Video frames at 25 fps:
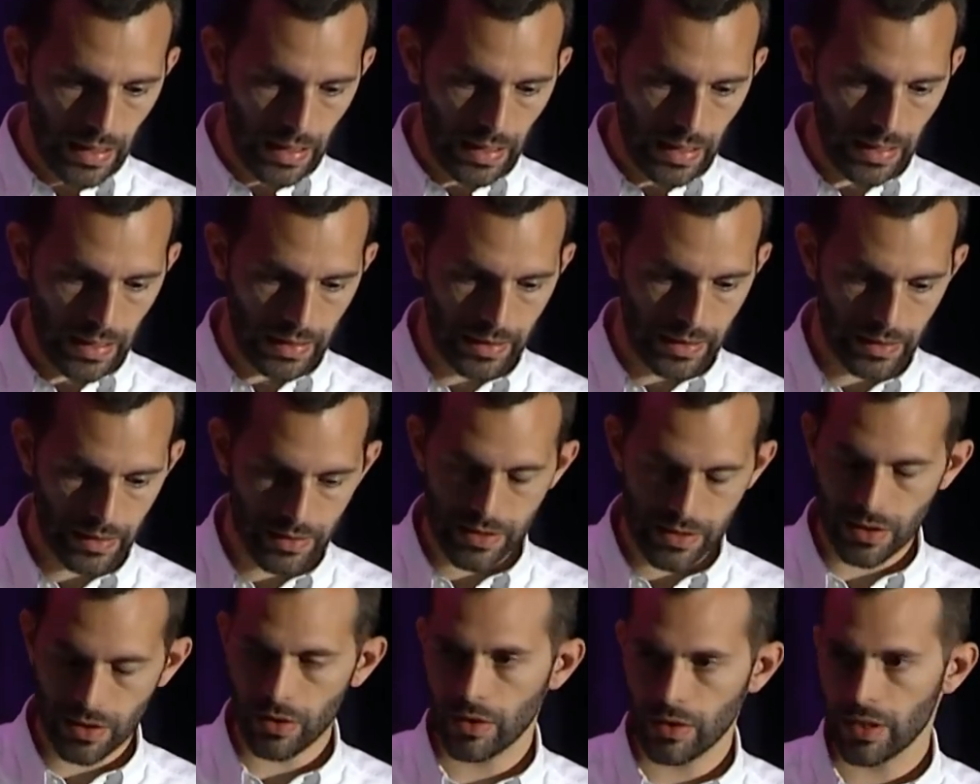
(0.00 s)

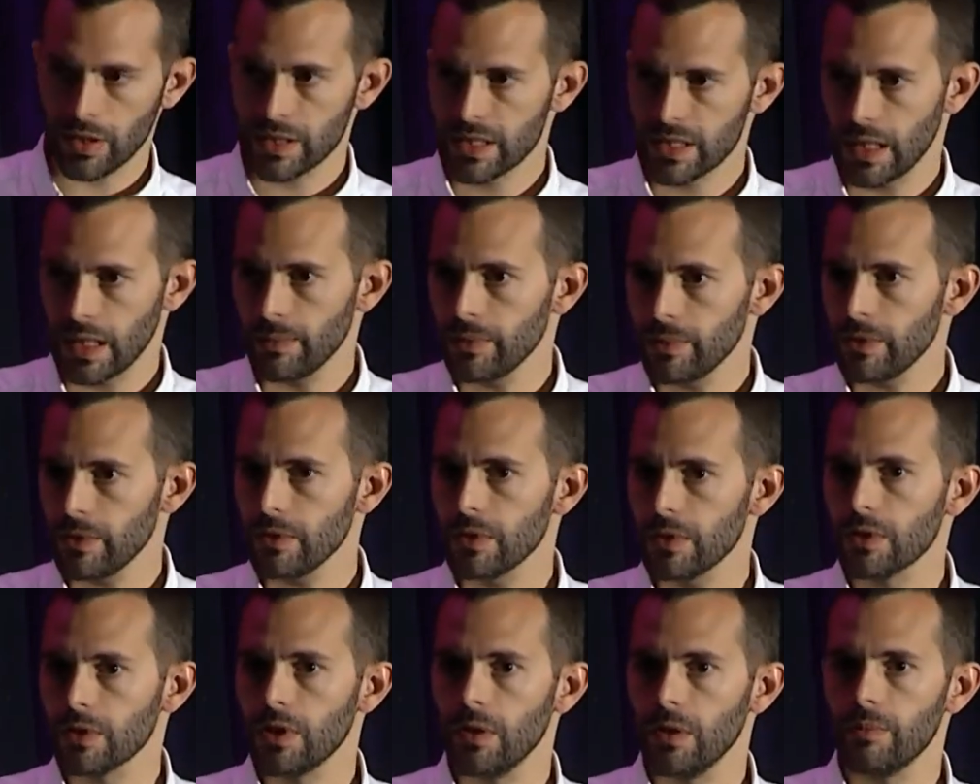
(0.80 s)
Here's another
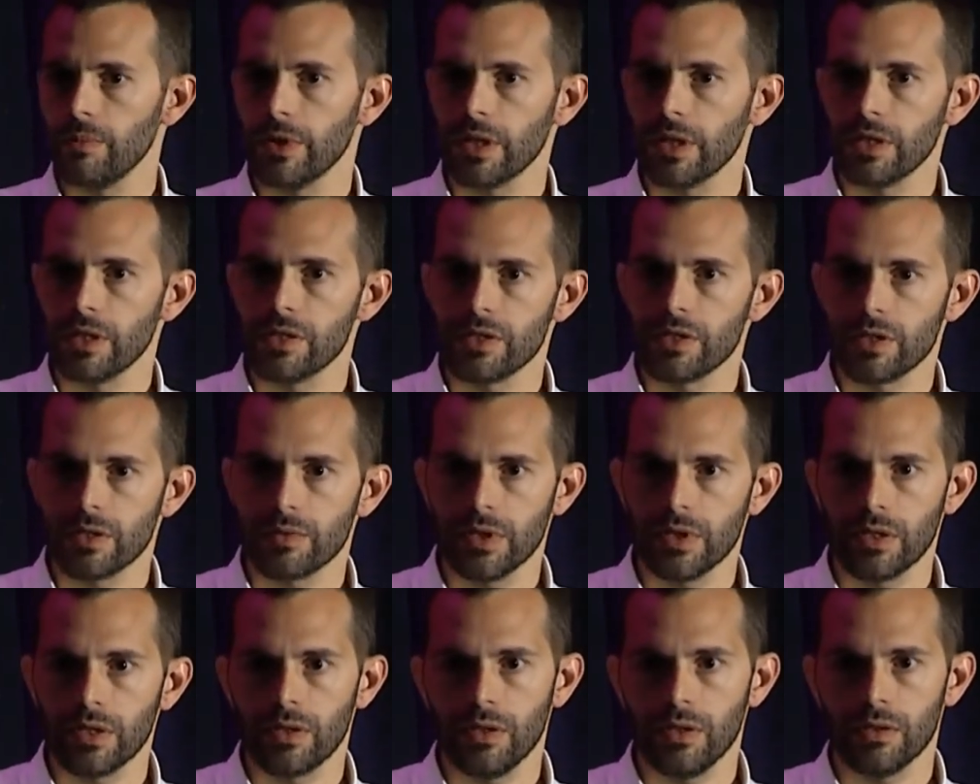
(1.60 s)
example, a company in
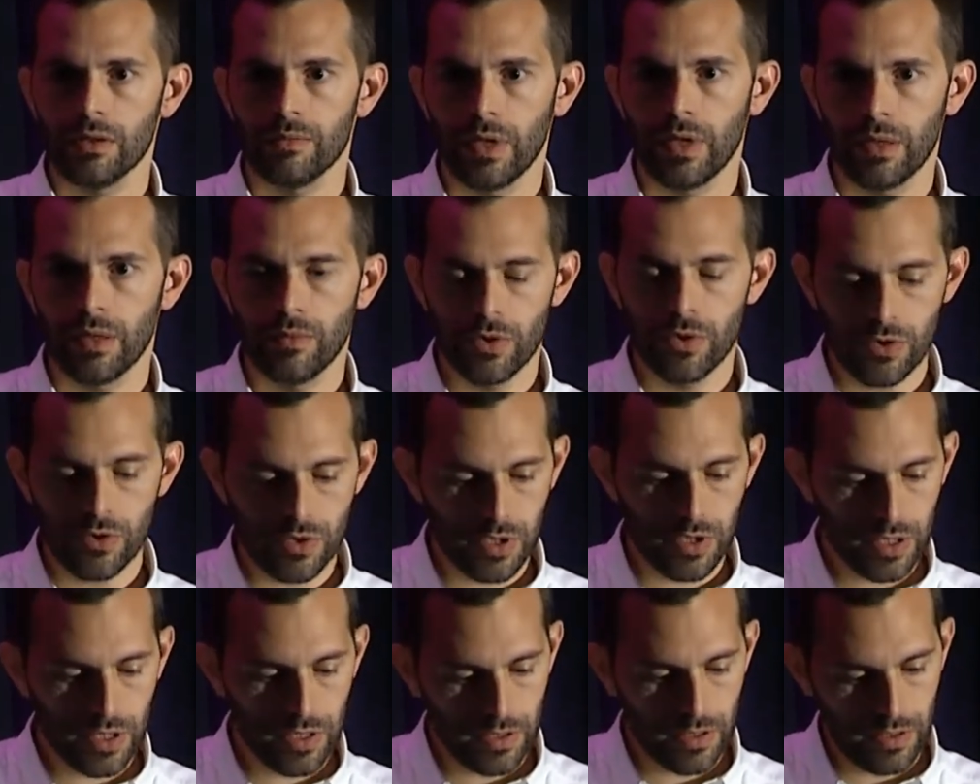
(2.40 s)
Germany called
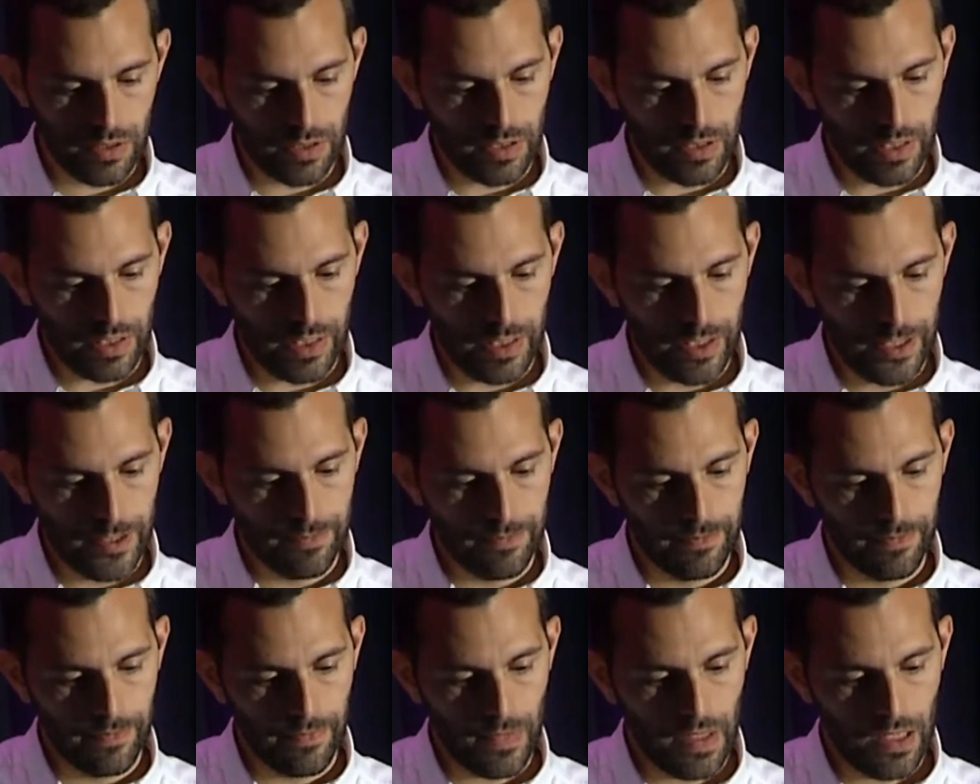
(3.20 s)
MyMuesli,
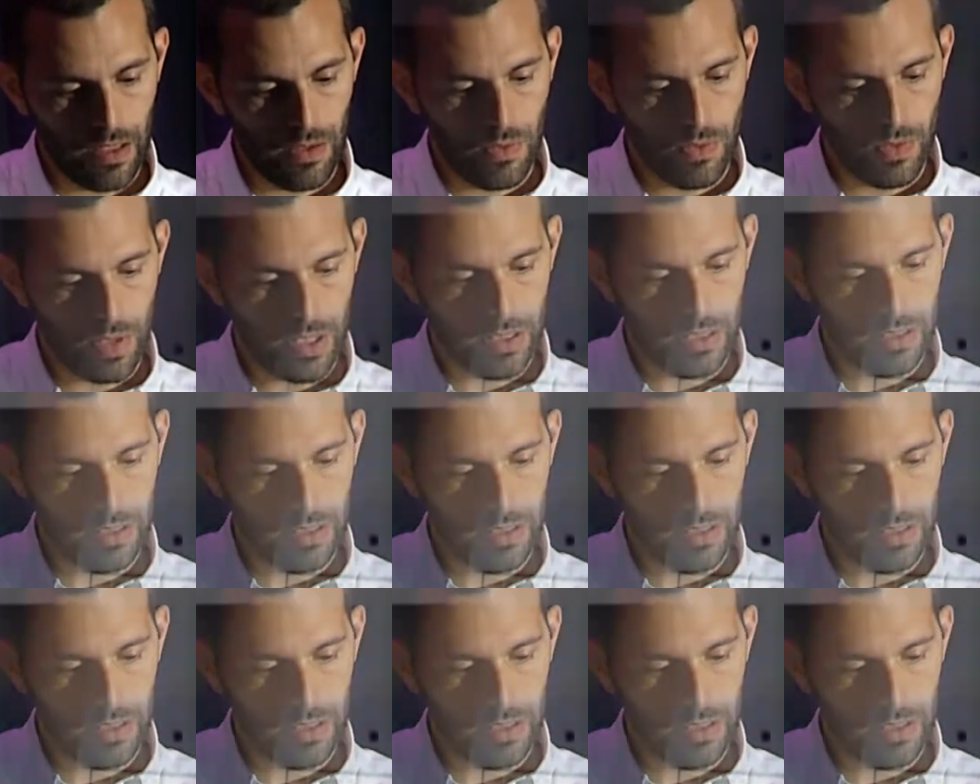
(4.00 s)
um, What